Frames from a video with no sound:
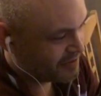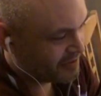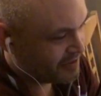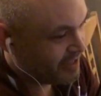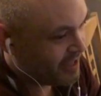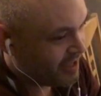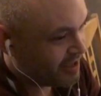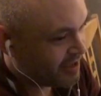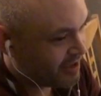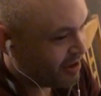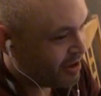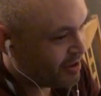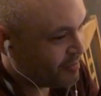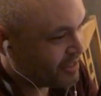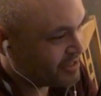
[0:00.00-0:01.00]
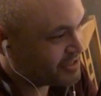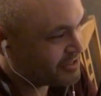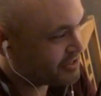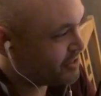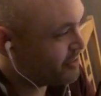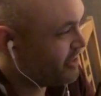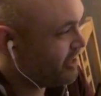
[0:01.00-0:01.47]
Yeah. I'd imagine
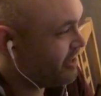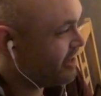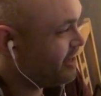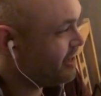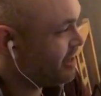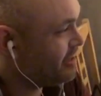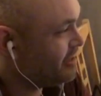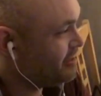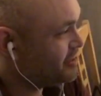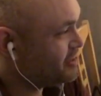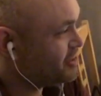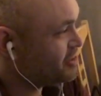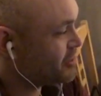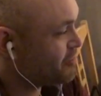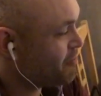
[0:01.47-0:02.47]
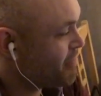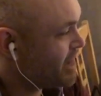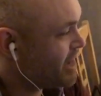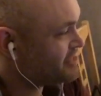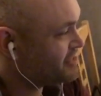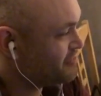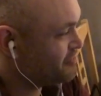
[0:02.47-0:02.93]
so, yeah. In just a
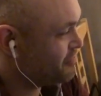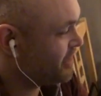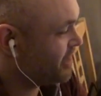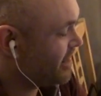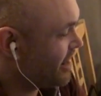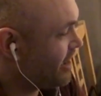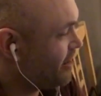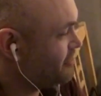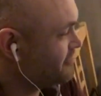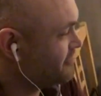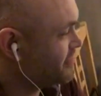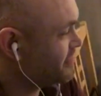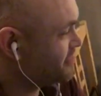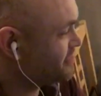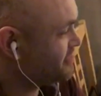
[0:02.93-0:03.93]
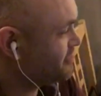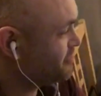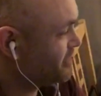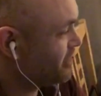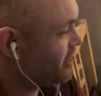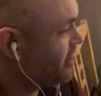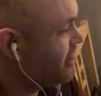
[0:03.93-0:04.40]
massive big cloud of dust and be
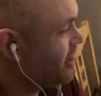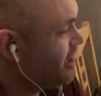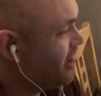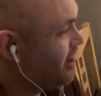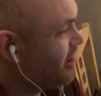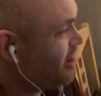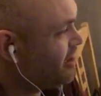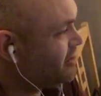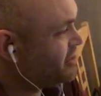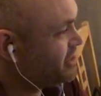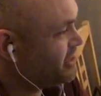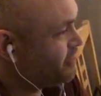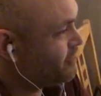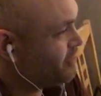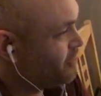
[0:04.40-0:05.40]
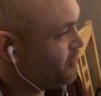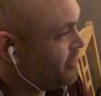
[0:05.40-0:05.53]
like, do you know what?